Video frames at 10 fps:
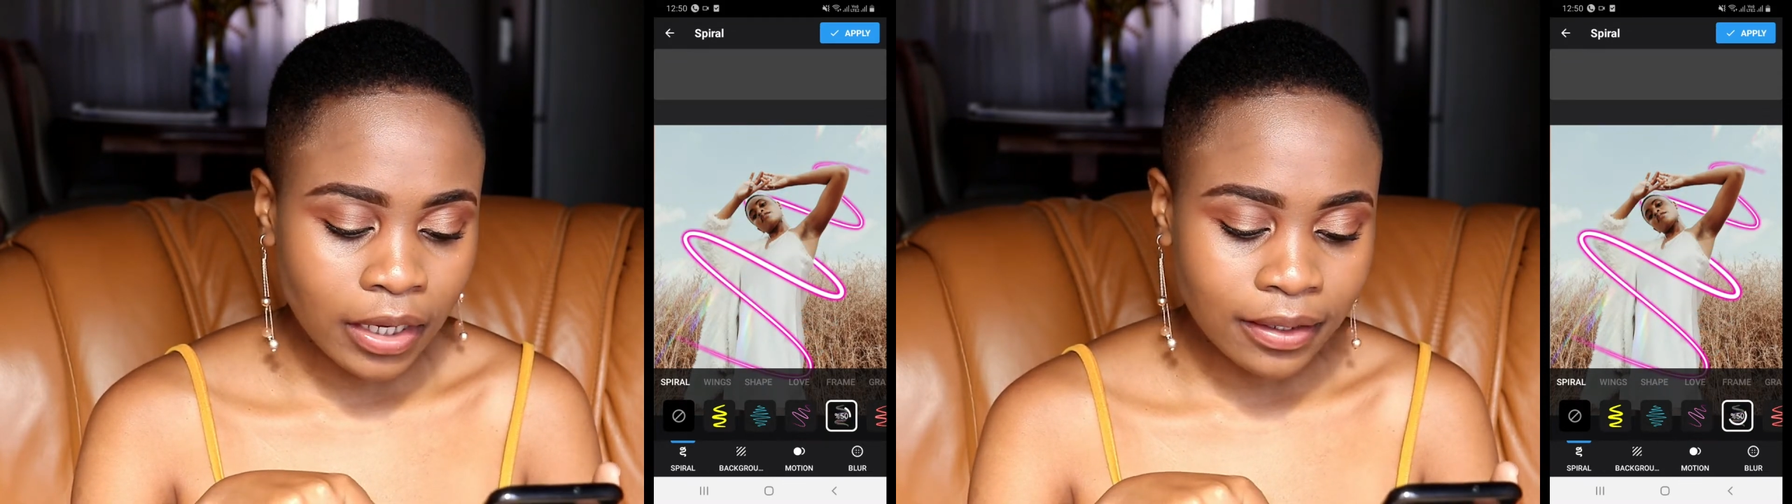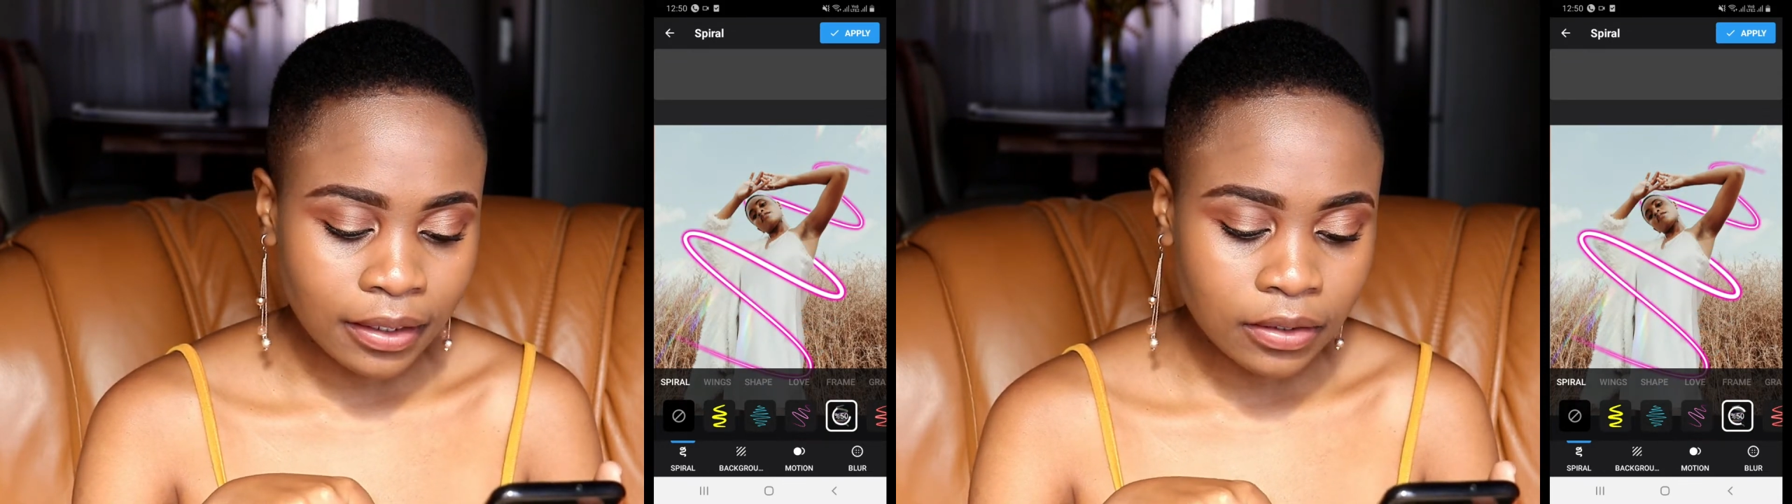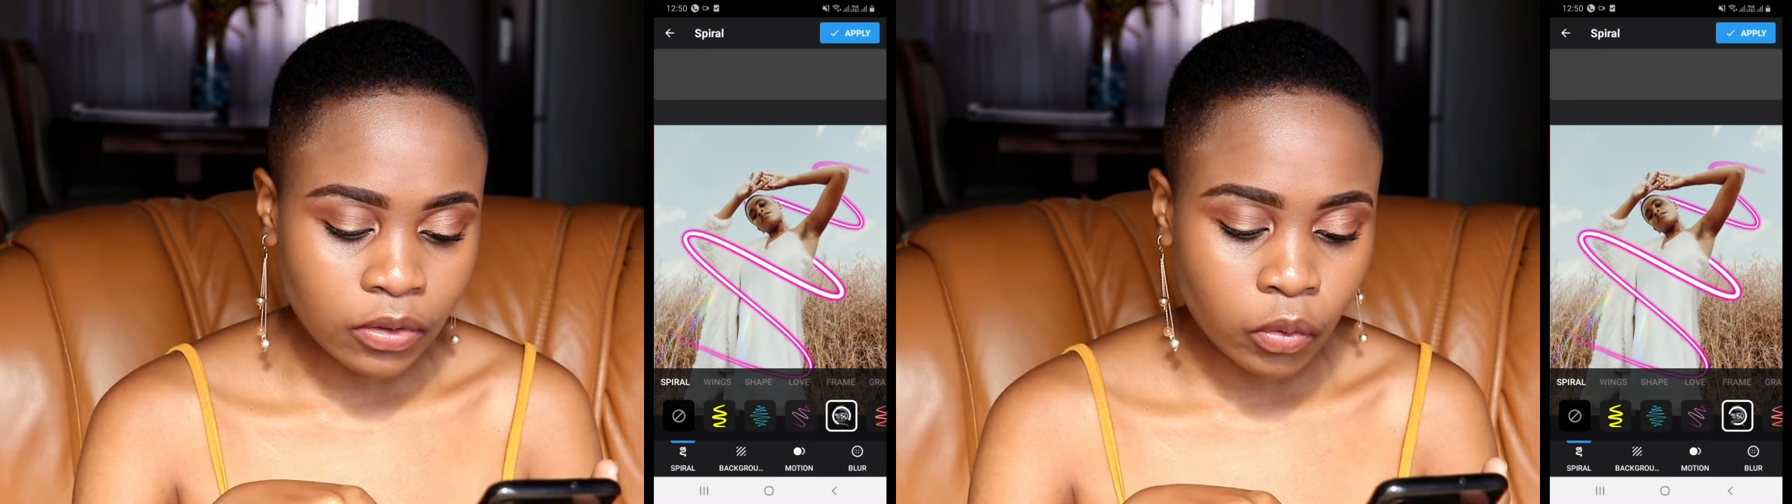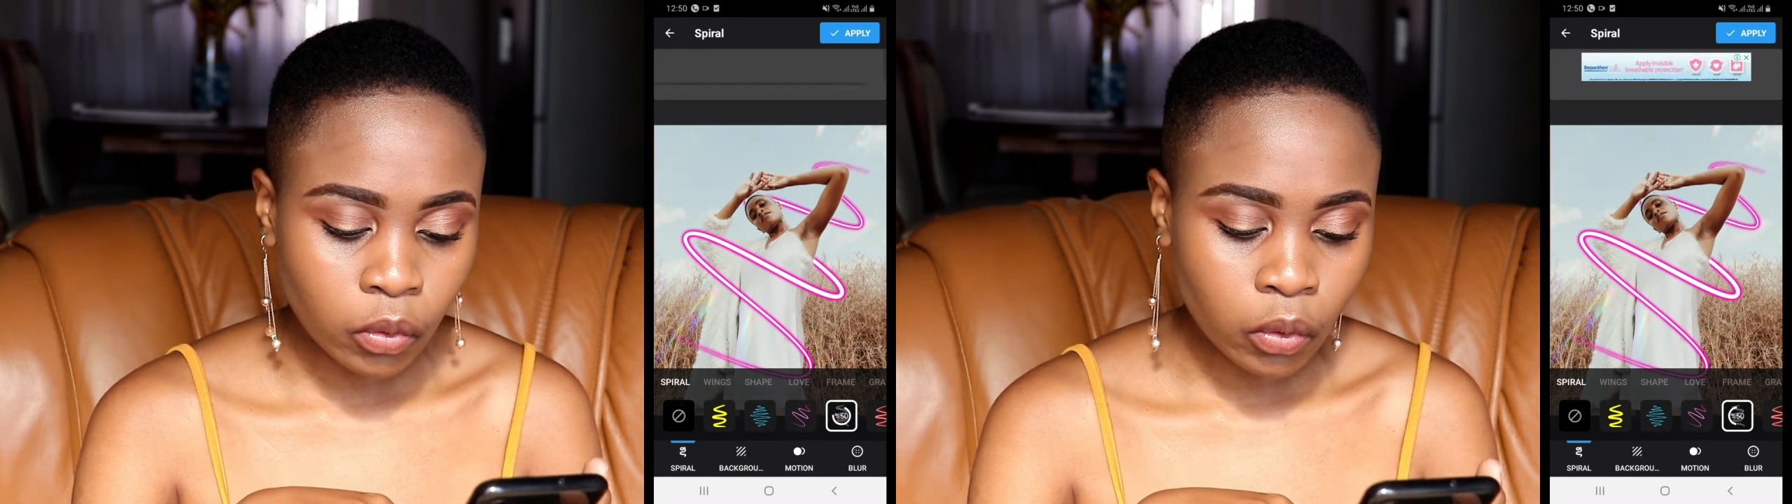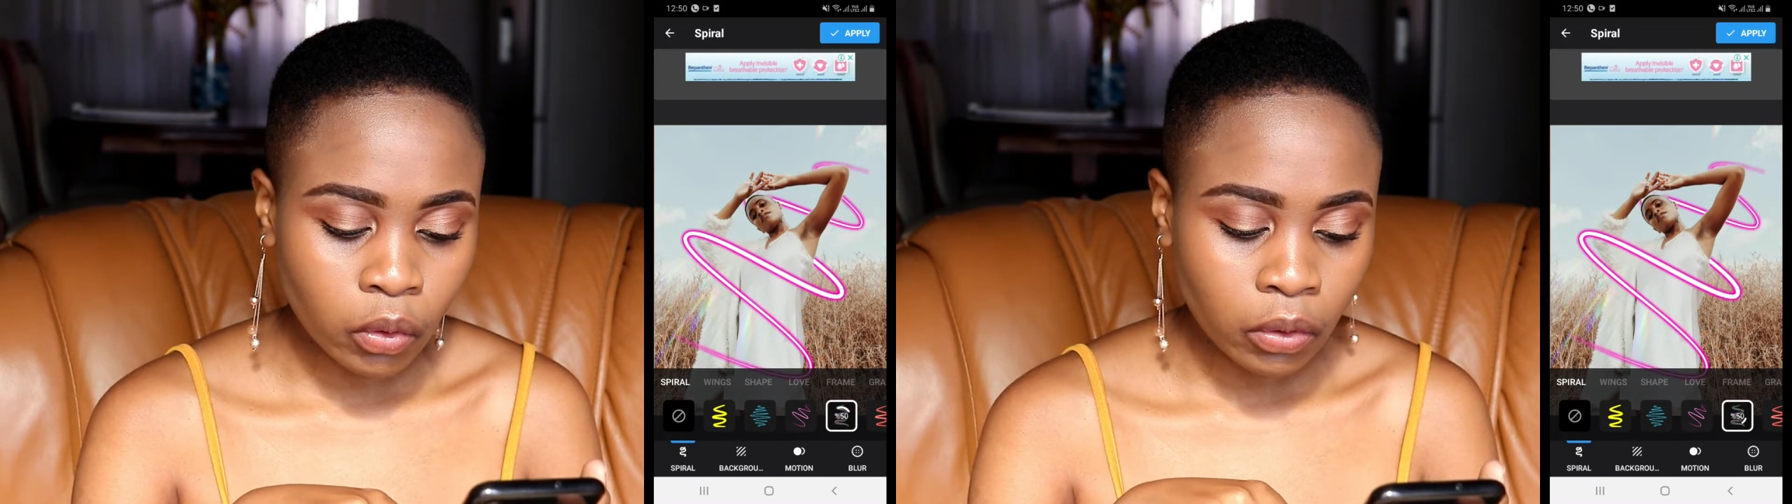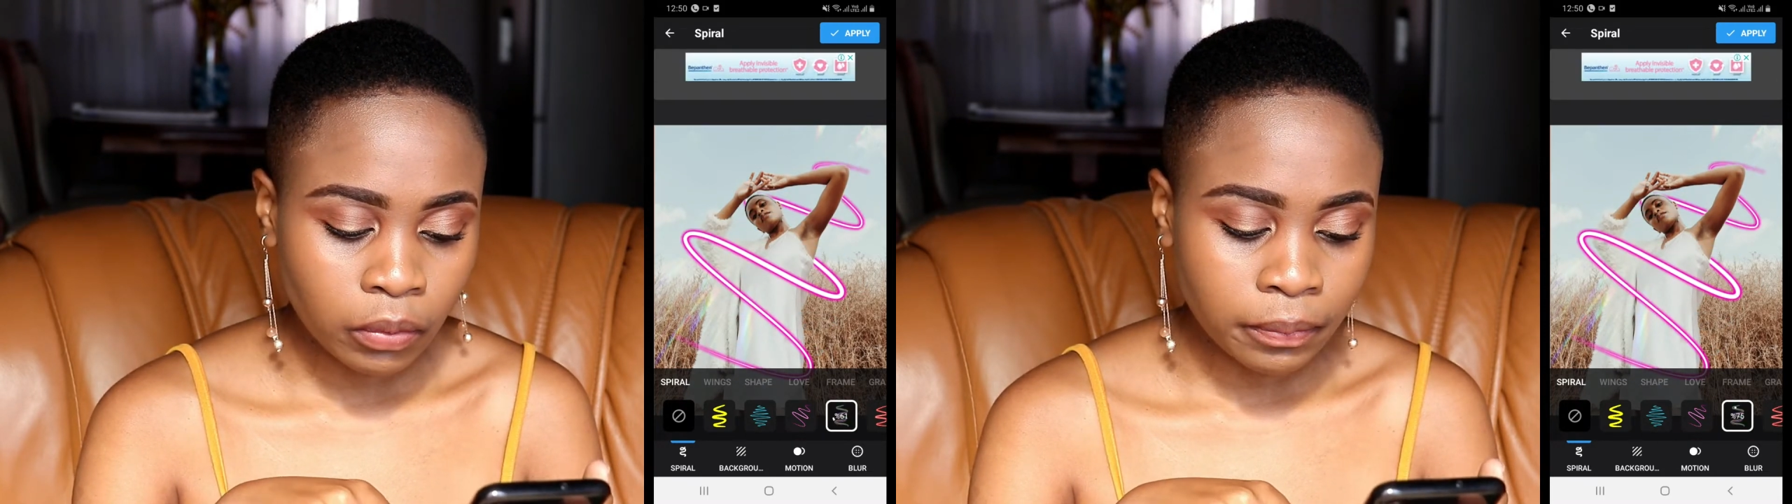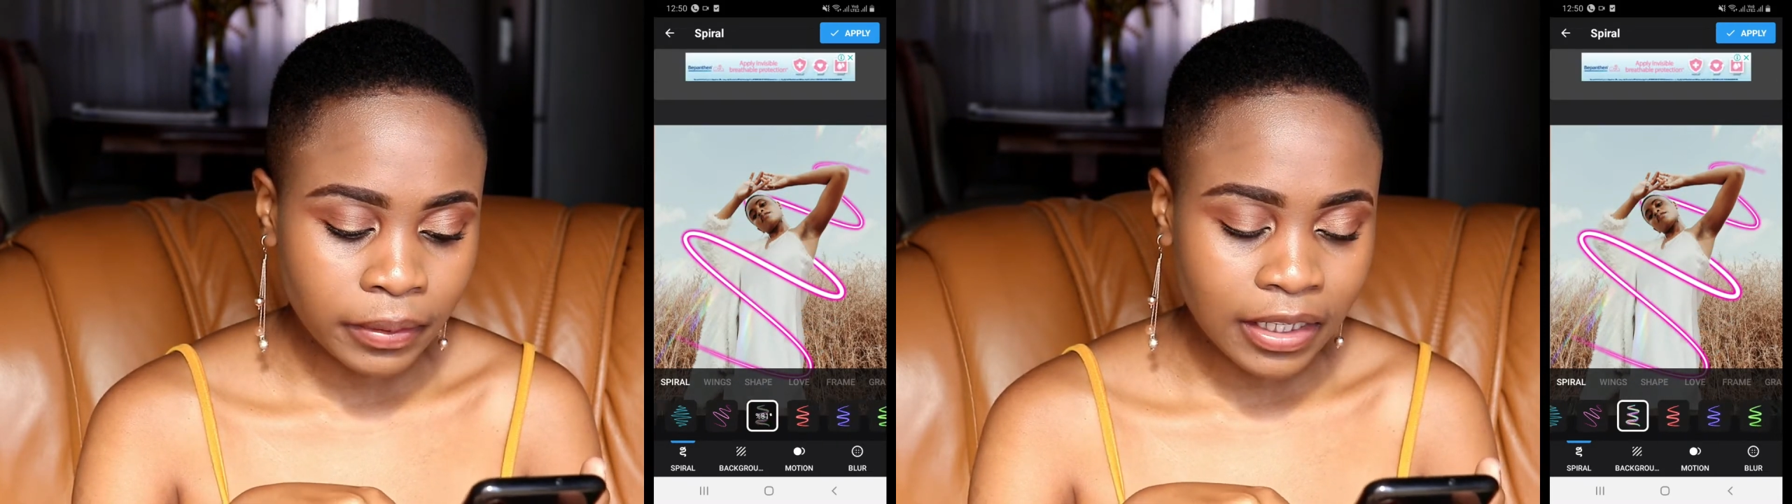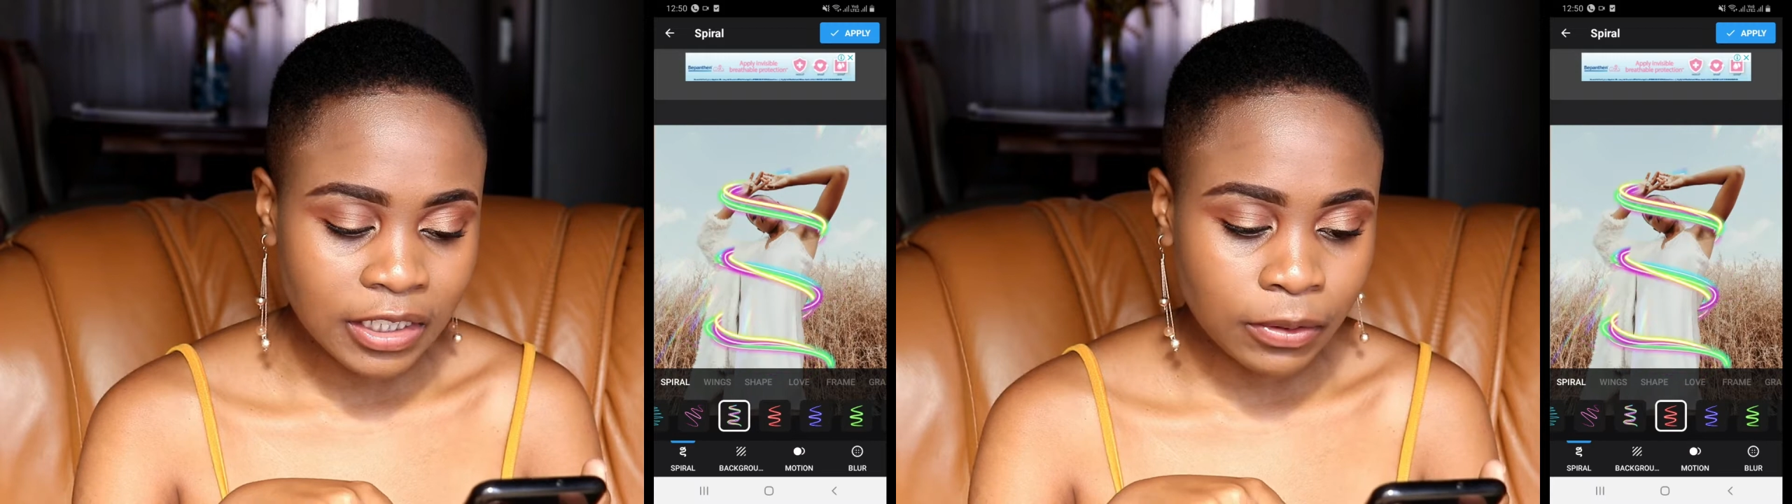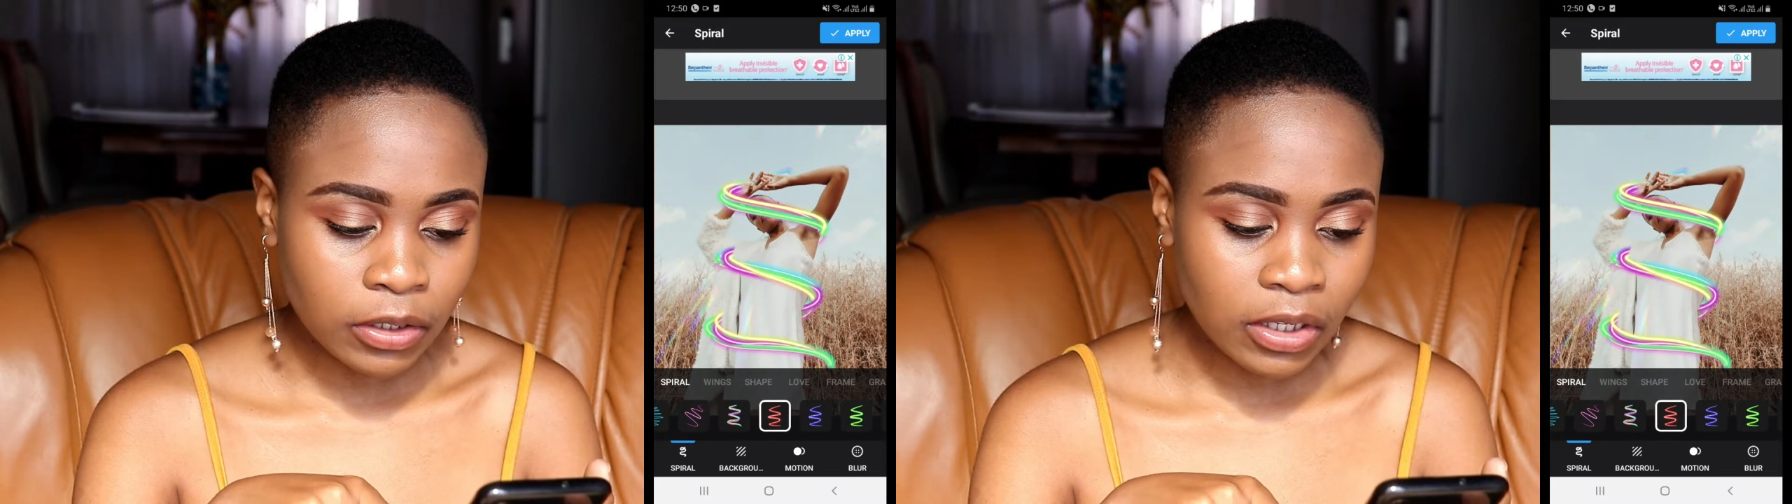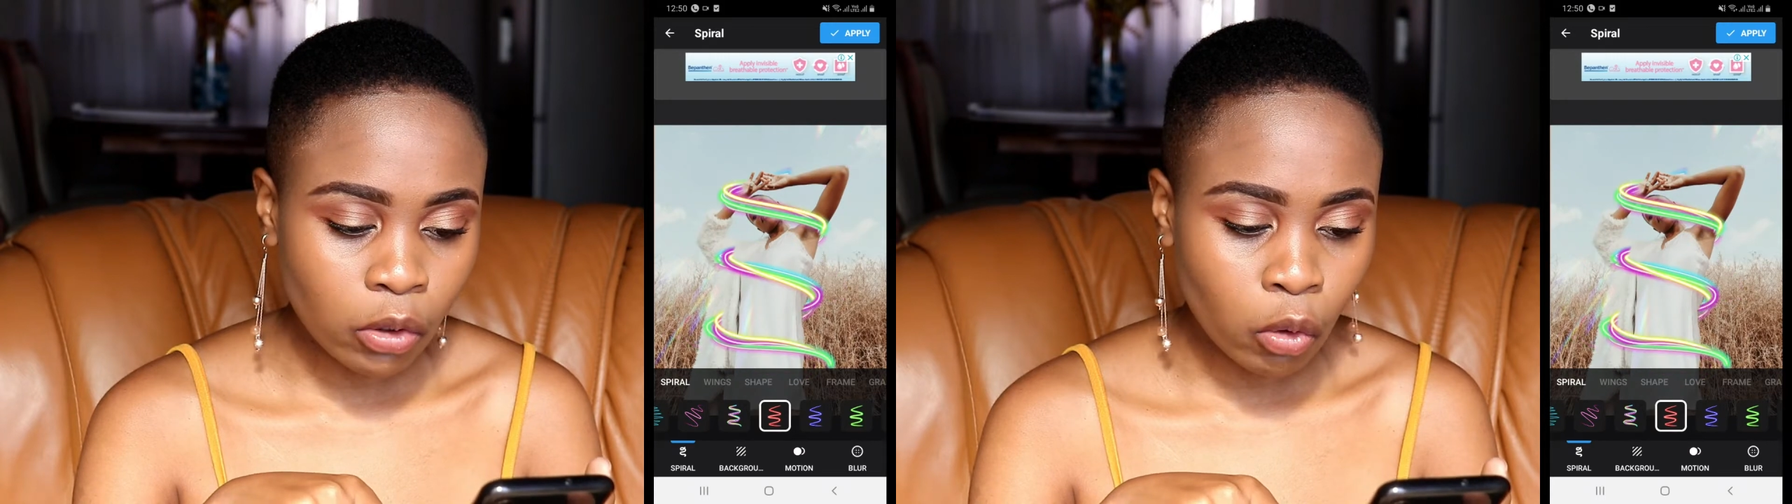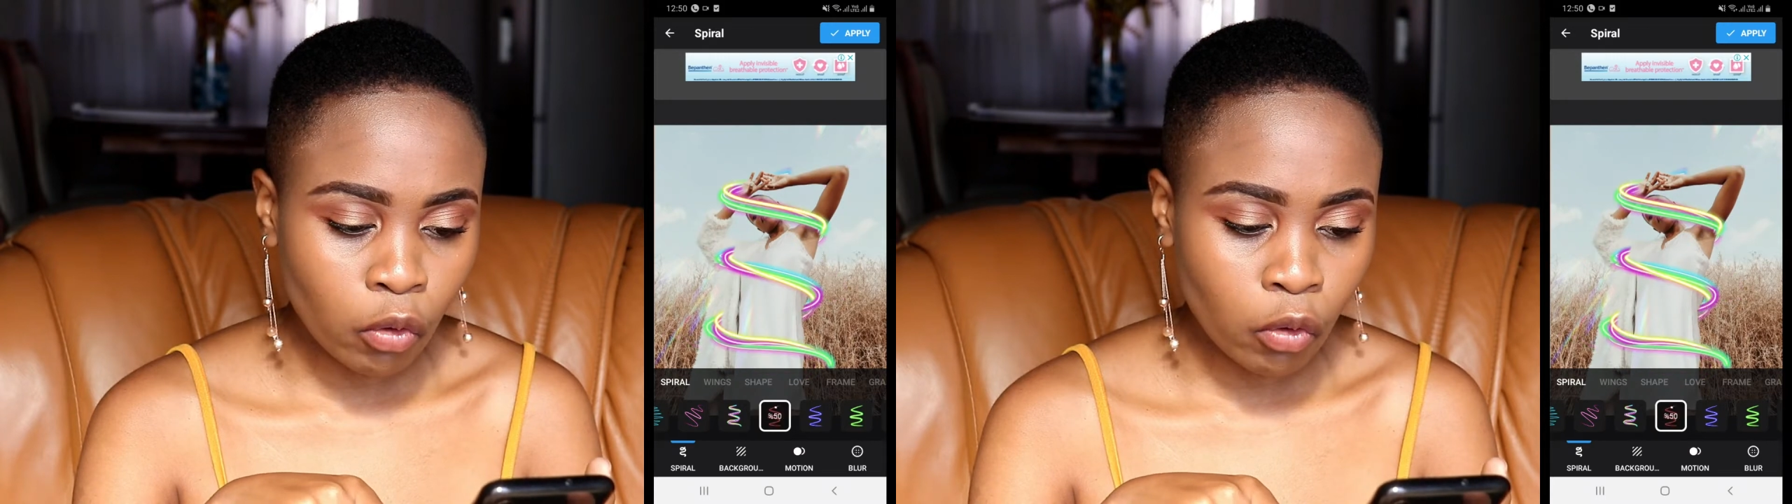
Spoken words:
I think it's cool, but that's because I go